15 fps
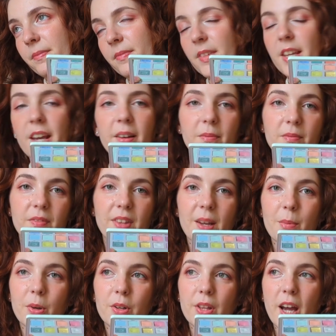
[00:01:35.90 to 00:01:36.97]
yeah, they
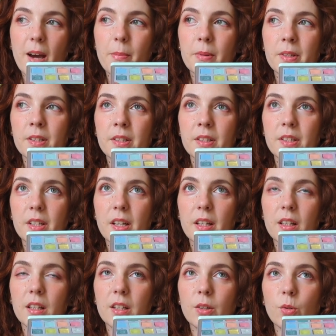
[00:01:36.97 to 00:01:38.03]
both happened a
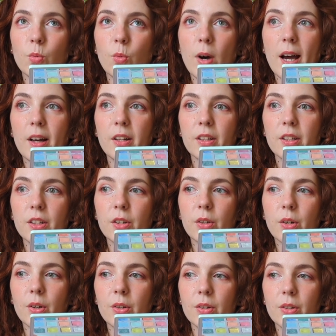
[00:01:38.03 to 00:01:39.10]
little while
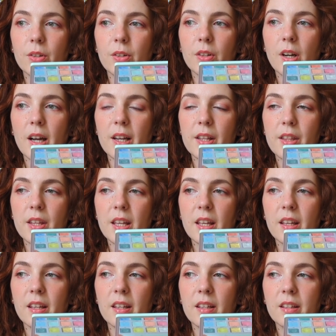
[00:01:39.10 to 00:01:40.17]
ago. I
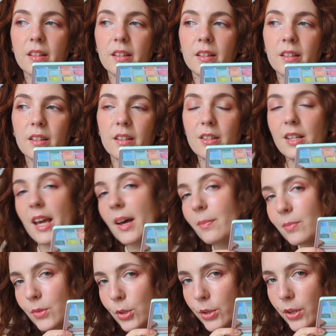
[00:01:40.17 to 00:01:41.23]
think, yeah,
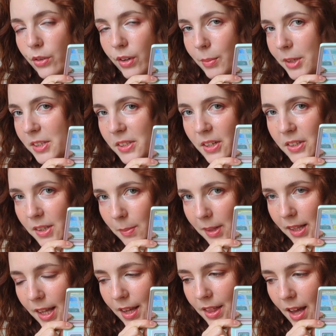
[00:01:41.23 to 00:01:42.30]
2 to 3 months ago, something
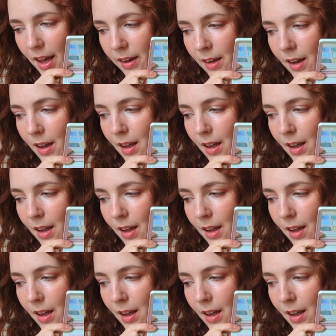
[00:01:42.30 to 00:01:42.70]
like that.